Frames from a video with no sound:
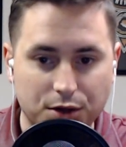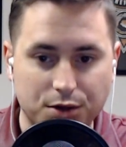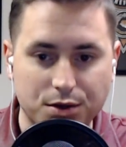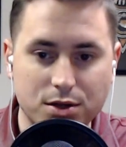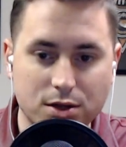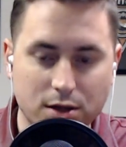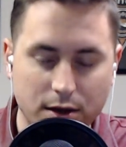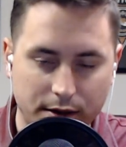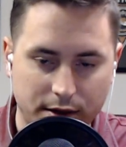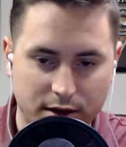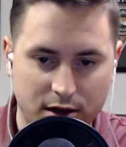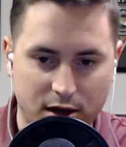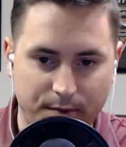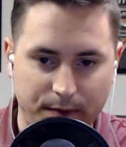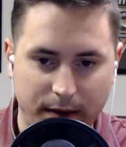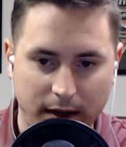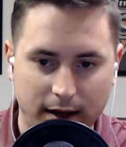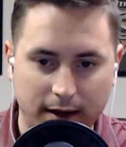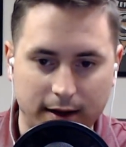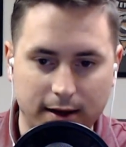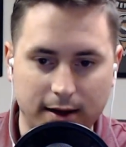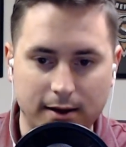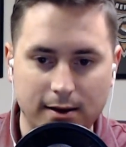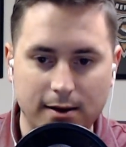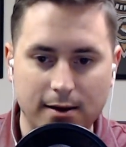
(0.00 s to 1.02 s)
so to
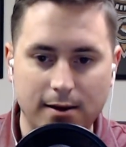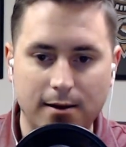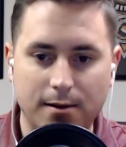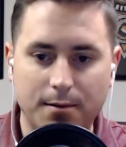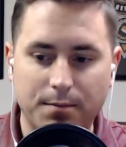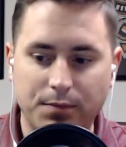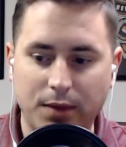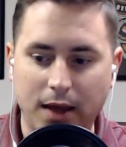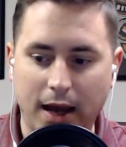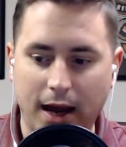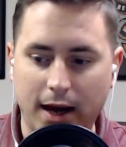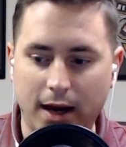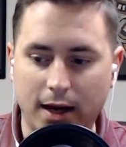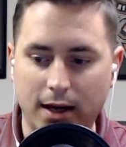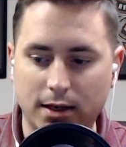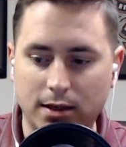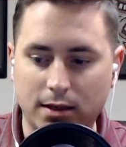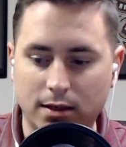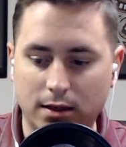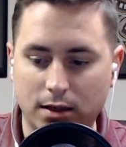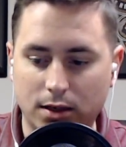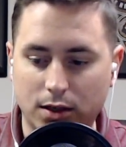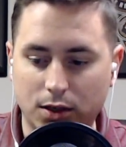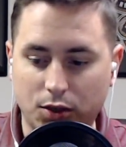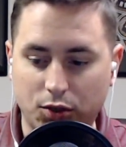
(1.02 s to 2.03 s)
speak and
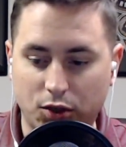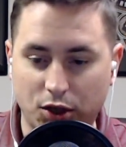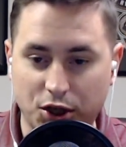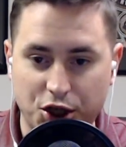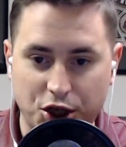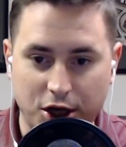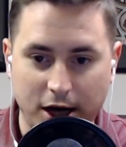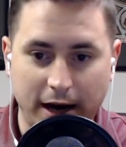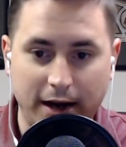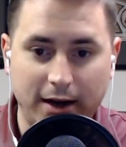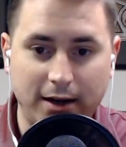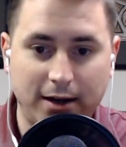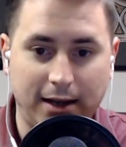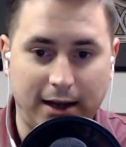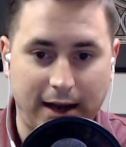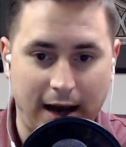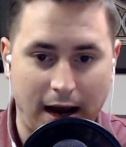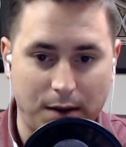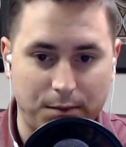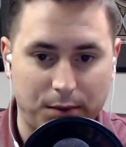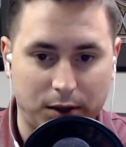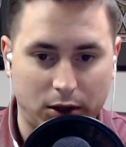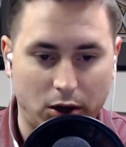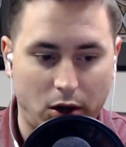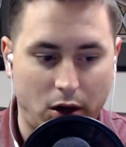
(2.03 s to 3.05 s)
Christianity
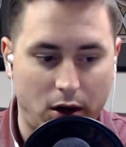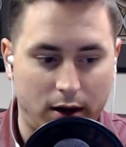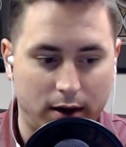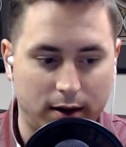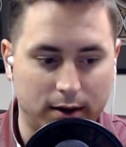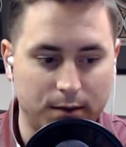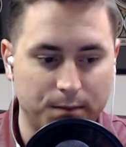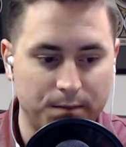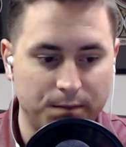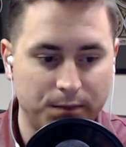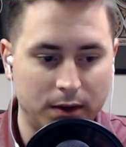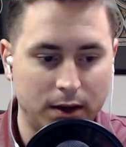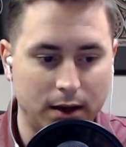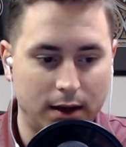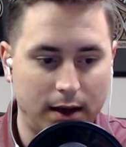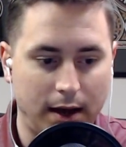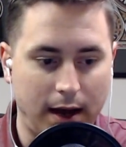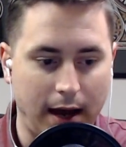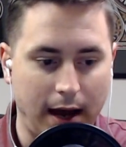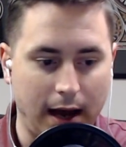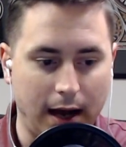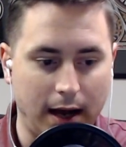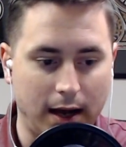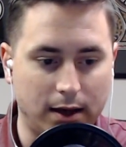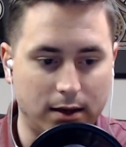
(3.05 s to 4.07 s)
came along,
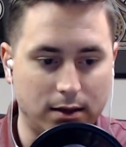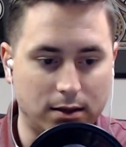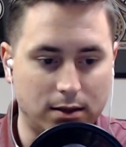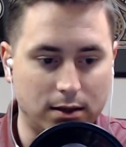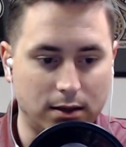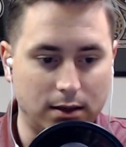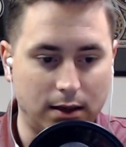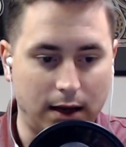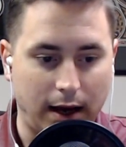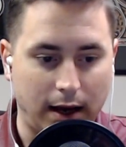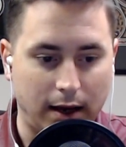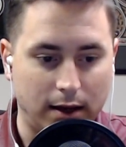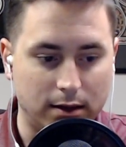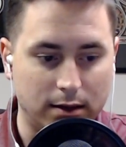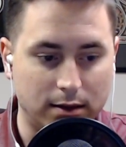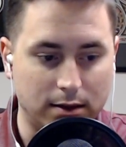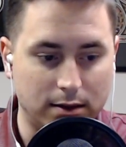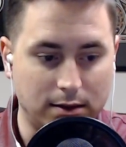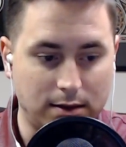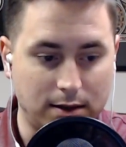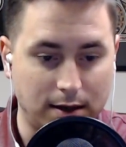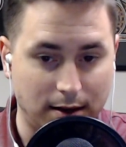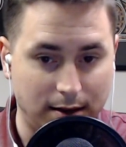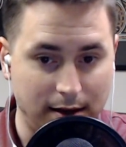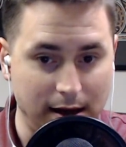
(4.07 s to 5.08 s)
and and
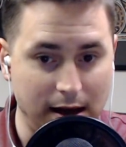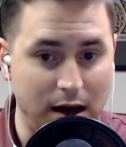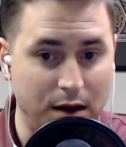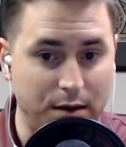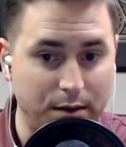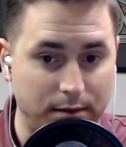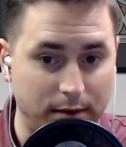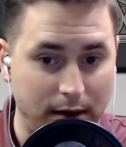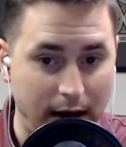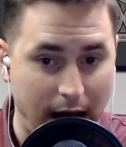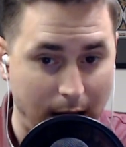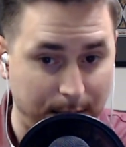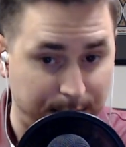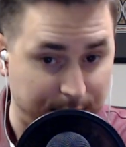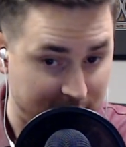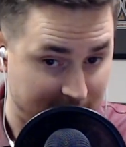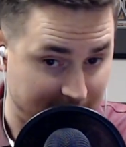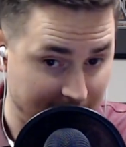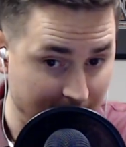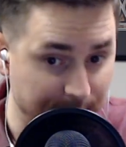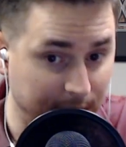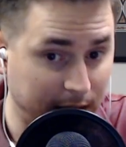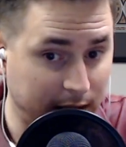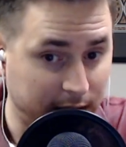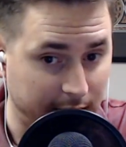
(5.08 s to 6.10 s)
to them,
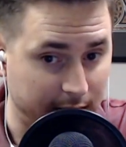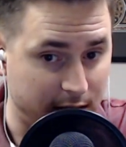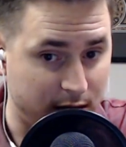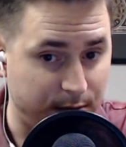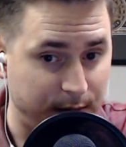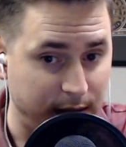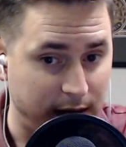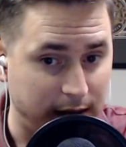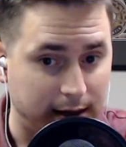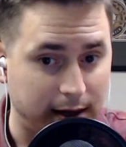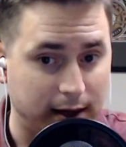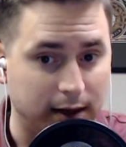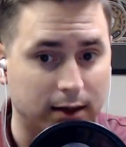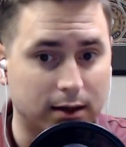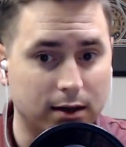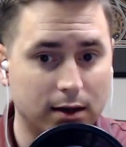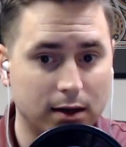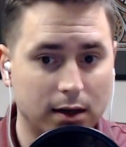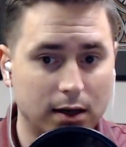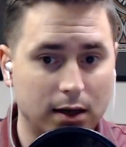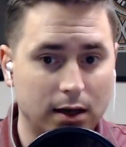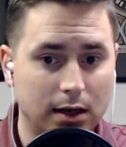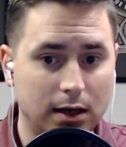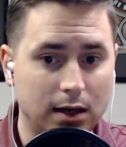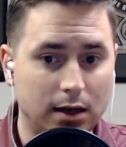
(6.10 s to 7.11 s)
epistemically speaking,
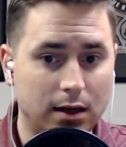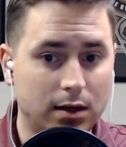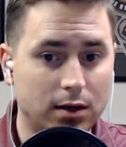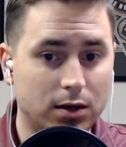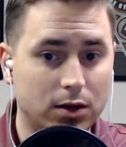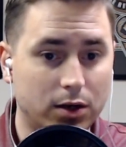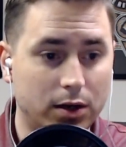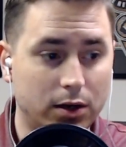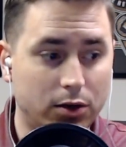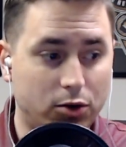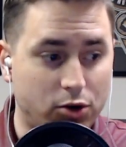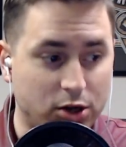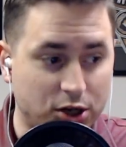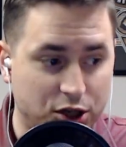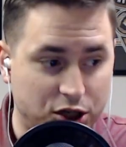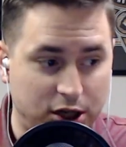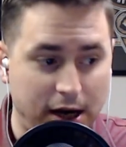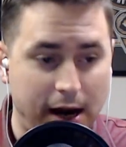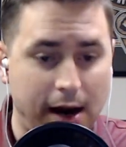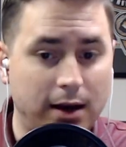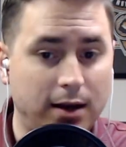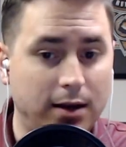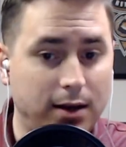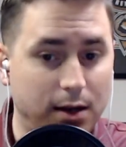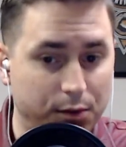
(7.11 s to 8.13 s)

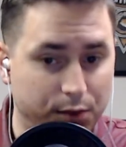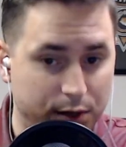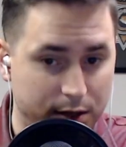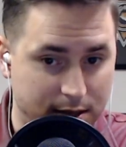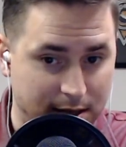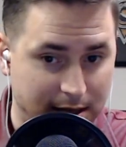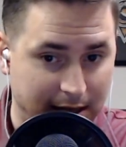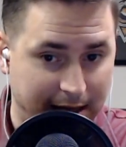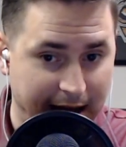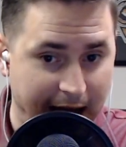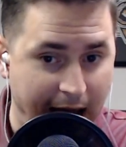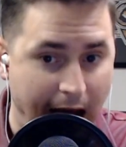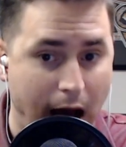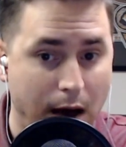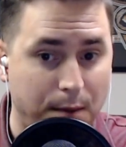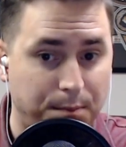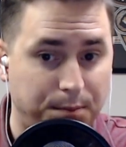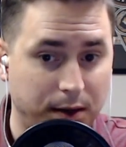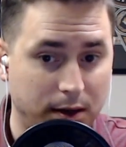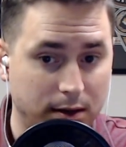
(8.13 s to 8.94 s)
Christianity was the cap